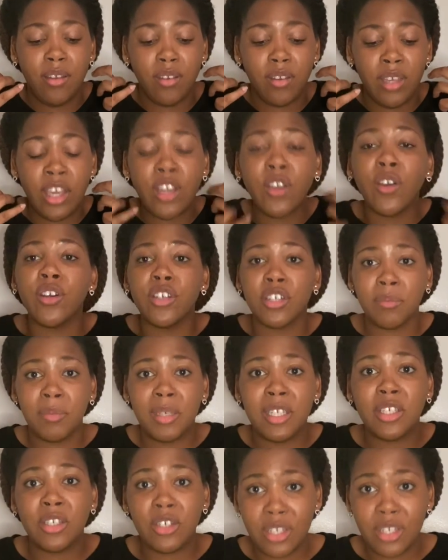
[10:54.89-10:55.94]
encouraging me
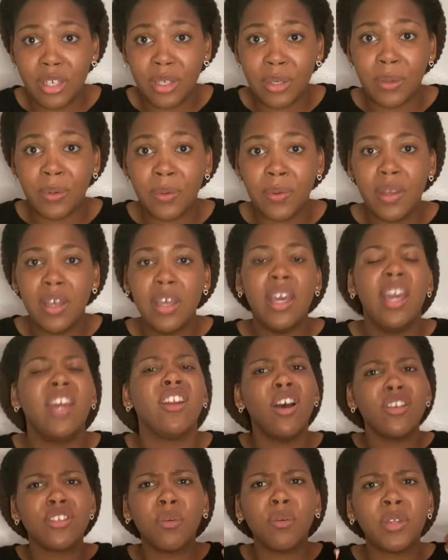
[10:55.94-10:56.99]
to do, and
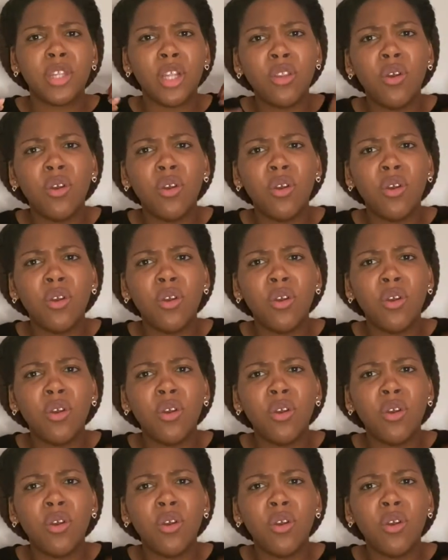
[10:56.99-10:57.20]
also what the